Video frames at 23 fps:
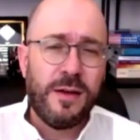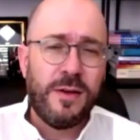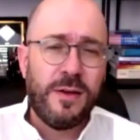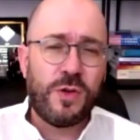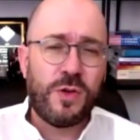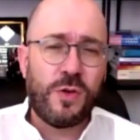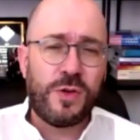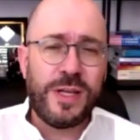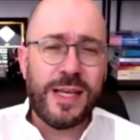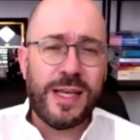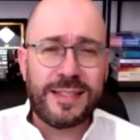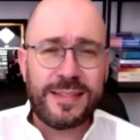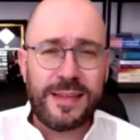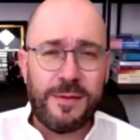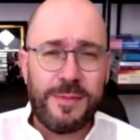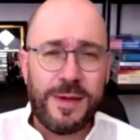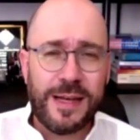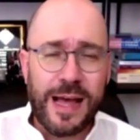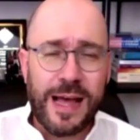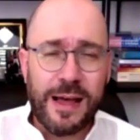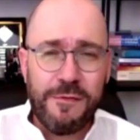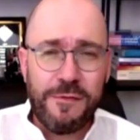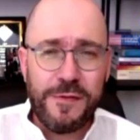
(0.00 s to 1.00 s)
So, yes,
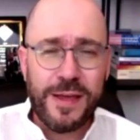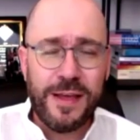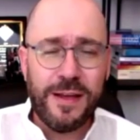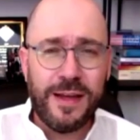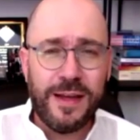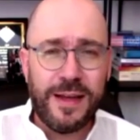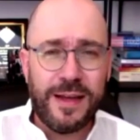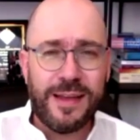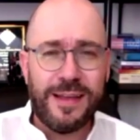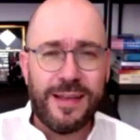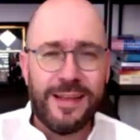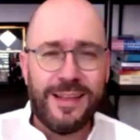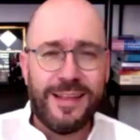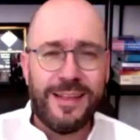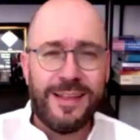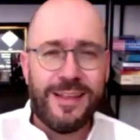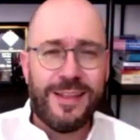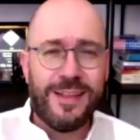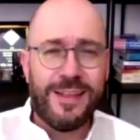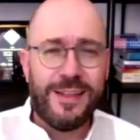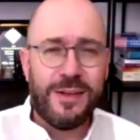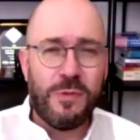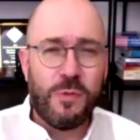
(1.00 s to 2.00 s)
Kevin, I think
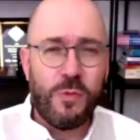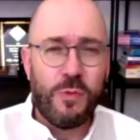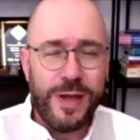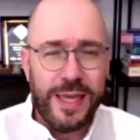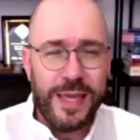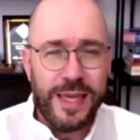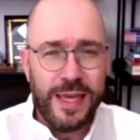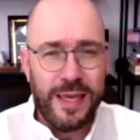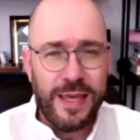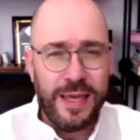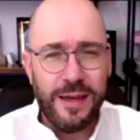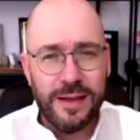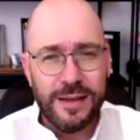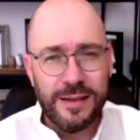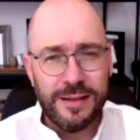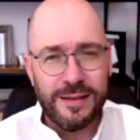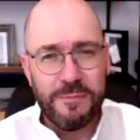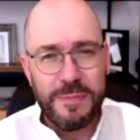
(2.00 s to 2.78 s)
we,